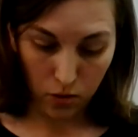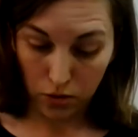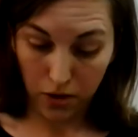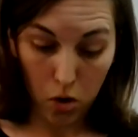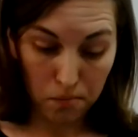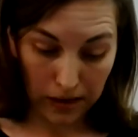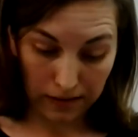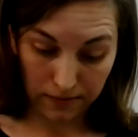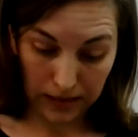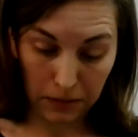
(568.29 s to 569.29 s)
or the whole
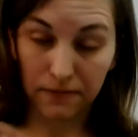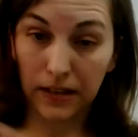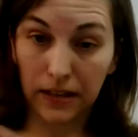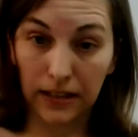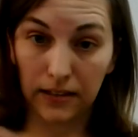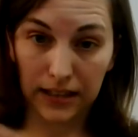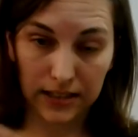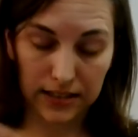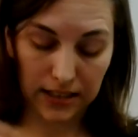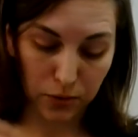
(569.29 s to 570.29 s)
Brown family fell ill, I
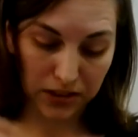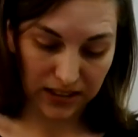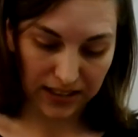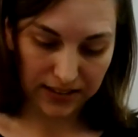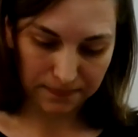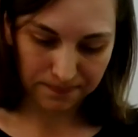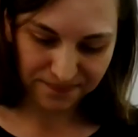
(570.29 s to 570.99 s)
guess that's what it says.